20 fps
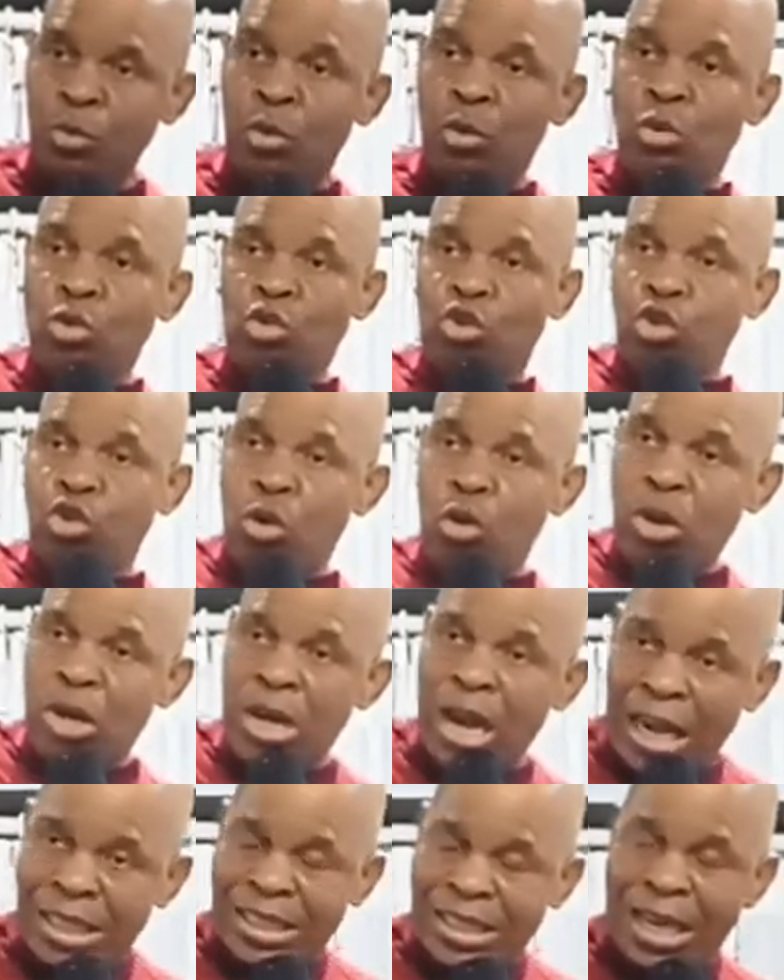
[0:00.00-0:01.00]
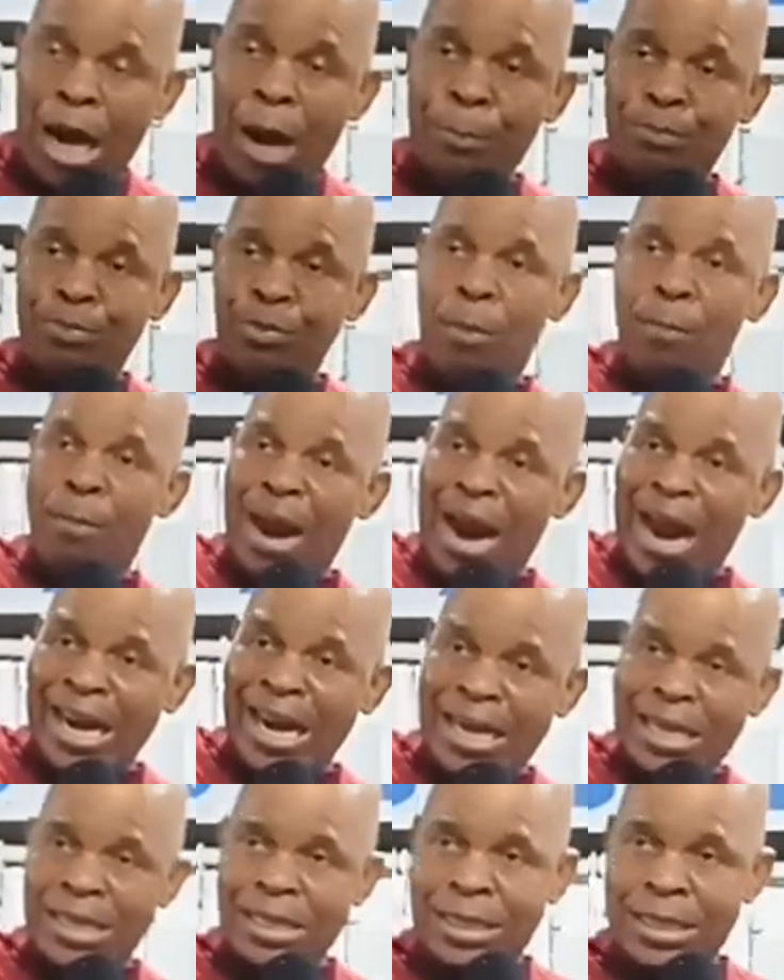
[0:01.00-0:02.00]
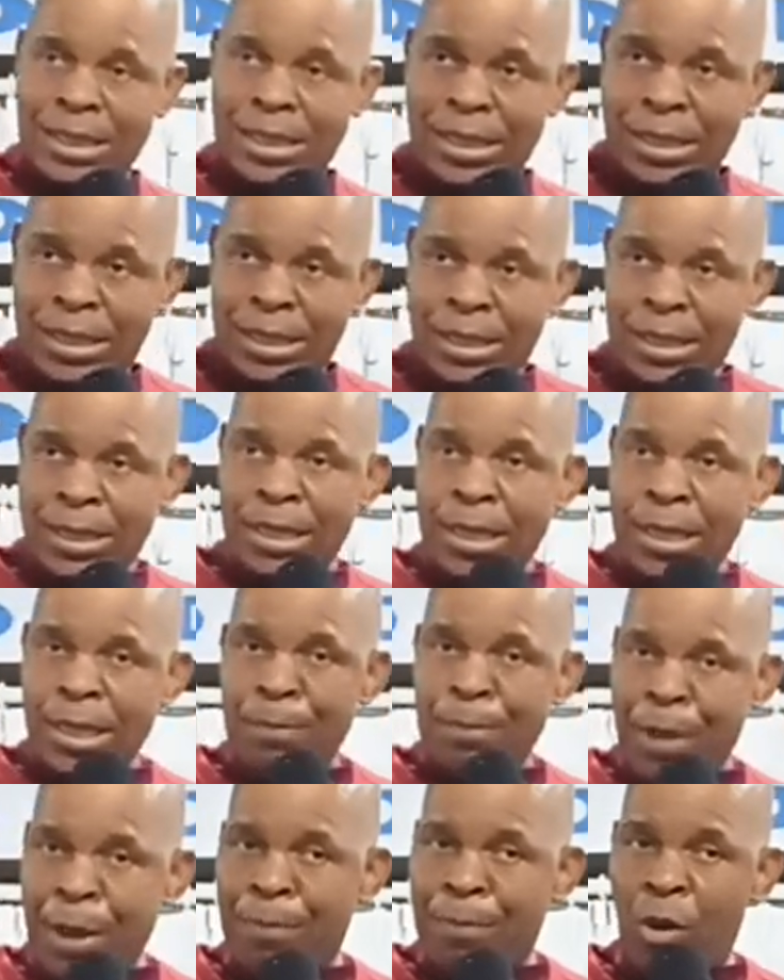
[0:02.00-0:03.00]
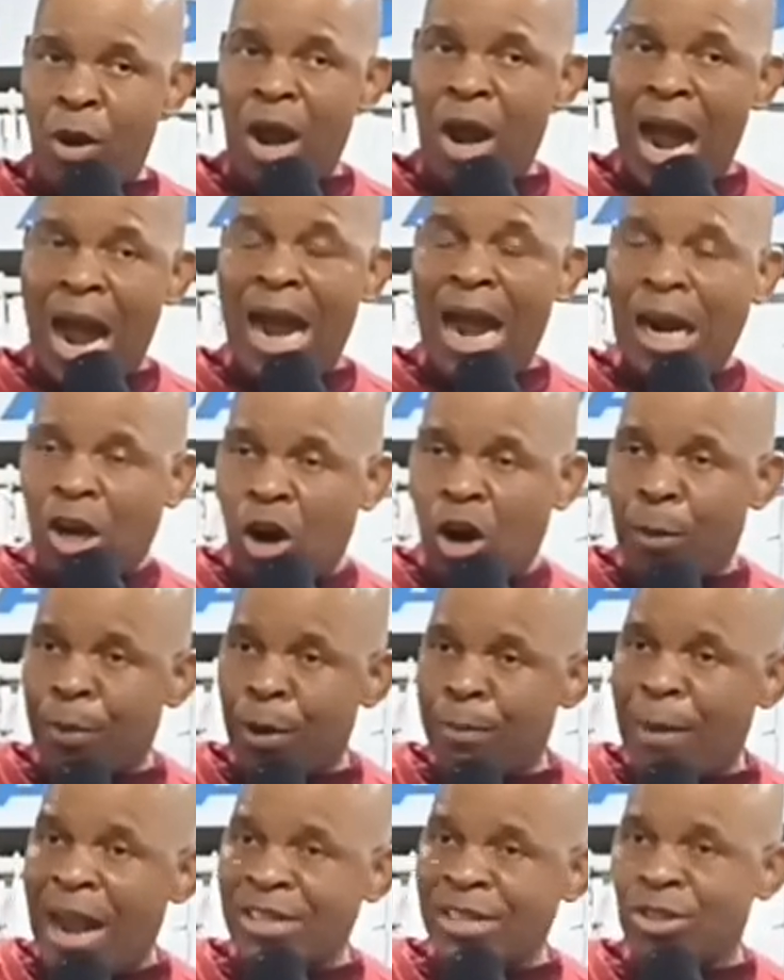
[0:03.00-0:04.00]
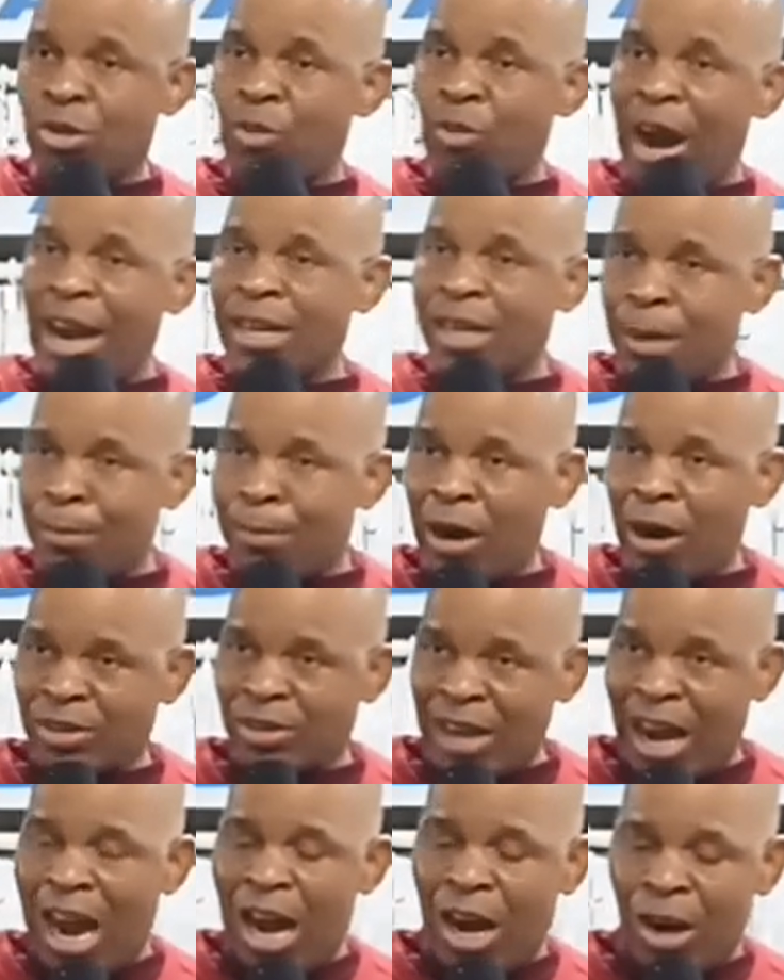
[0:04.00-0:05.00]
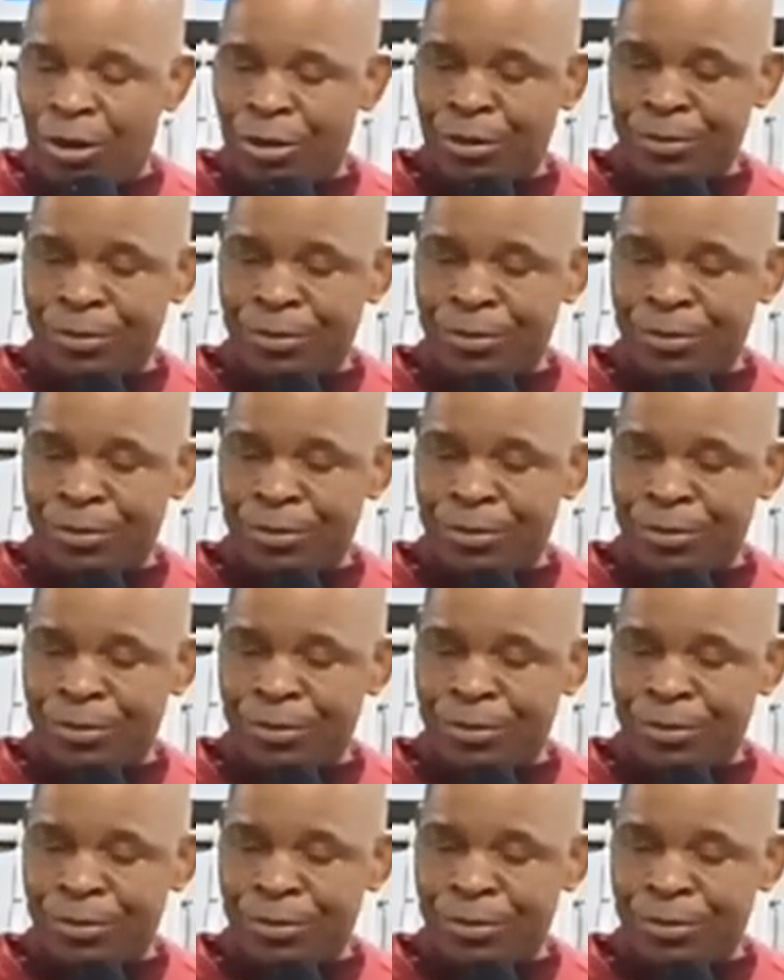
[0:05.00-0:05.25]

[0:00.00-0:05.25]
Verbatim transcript: do not compromise. People are compromising right about now.